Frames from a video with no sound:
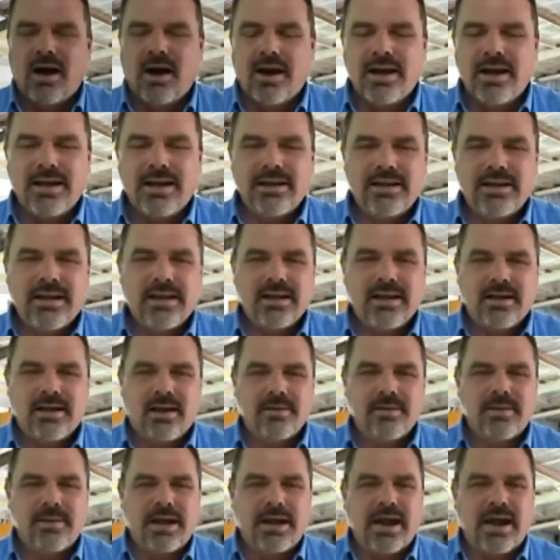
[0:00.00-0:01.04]
Hi, uh,
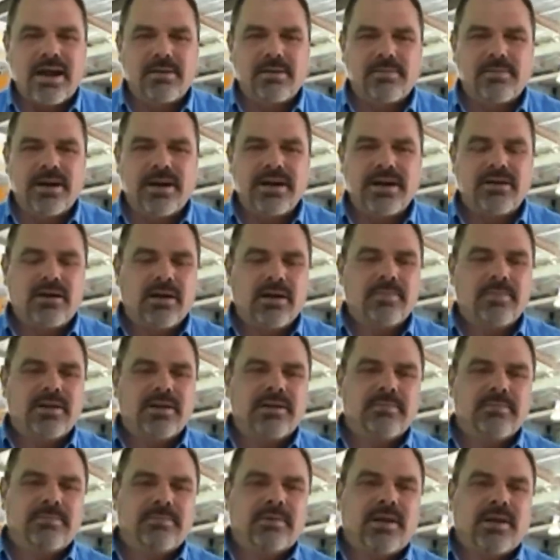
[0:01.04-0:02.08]
I'm Adam Randall. I'm
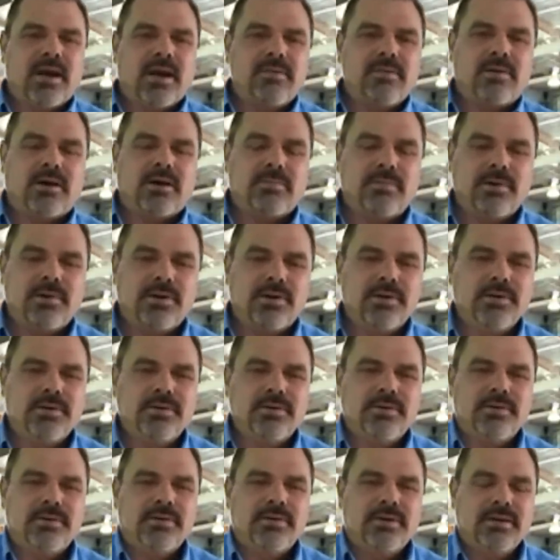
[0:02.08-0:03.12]
the Cobalt
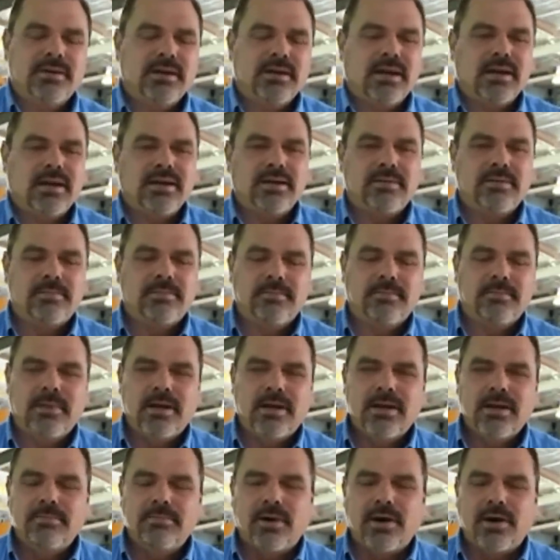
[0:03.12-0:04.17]
Blue uh,
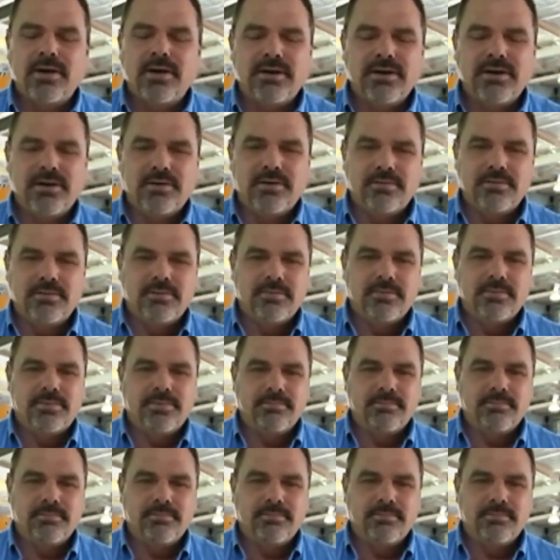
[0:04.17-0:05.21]
Broken Hill
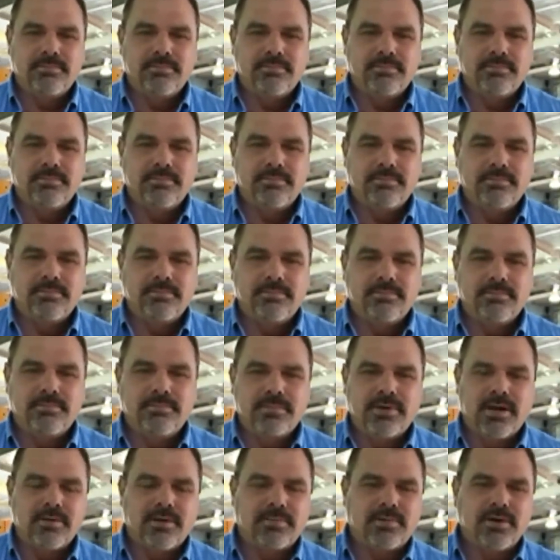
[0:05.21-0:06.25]
Cobalt
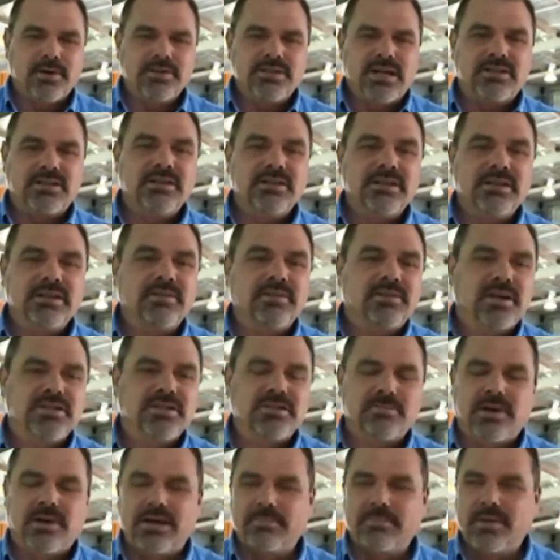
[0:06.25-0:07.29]
Project Demonstration Plant
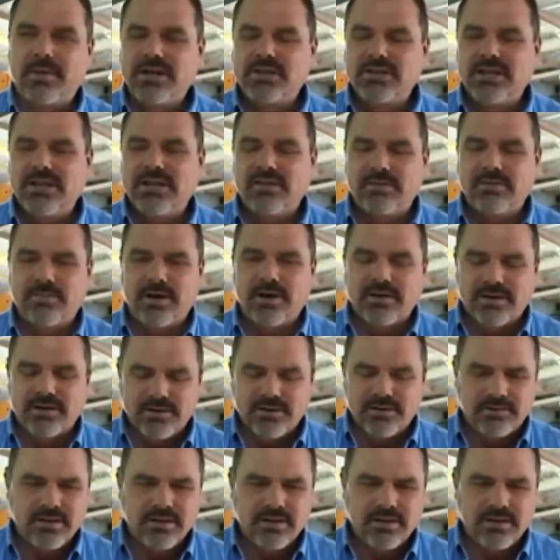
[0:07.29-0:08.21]
Manager here in Broken Hill.